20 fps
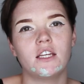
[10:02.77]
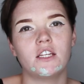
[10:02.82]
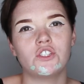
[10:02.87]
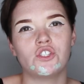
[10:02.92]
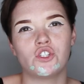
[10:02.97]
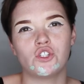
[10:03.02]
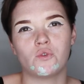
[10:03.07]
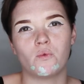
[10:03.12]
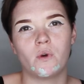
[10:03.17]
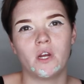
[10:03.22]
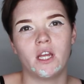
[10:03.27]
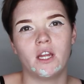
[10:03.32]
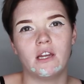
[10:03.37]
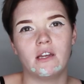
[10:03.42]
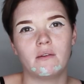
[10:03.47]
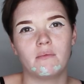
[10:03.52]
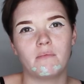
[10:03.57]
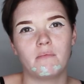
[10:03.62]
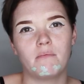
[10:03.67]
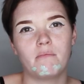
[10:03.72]

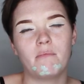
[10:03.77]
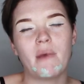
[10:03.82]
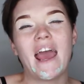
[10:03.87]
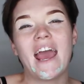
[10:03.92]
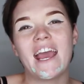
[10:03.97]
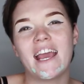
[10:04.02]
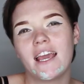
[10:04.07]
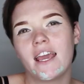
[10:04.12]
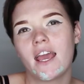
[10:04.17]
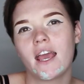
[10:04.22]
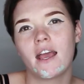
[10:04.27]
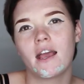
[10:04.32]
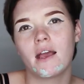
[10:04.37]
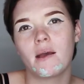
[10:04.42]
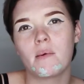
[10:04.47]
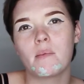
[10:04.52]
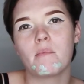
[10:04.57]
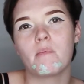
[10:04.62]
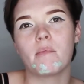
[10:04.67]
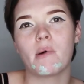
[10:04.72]
enjoyed
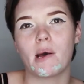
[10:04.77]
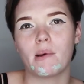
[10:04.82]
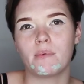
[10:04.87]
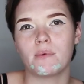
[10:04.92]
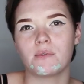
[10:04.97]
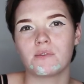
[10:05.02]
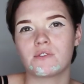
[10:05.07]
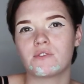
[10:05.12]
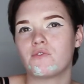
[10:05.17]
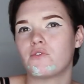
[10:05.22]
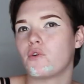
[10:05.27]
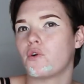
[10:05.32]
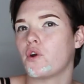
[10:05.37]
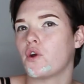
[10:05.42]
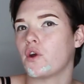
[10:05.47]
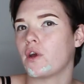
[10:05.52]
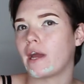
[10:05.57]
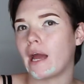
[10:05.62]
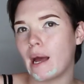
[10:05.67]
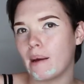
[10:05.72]
paying Bubbles for
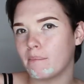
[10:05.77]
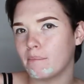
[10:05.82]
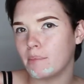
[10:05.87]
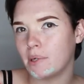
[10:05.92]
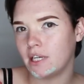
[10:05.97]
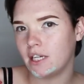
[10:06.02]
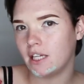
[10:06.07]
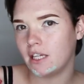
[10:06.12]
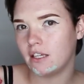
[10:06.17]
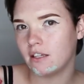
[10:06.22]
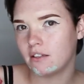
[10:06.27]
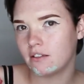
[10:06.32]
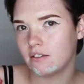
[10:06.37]
her company.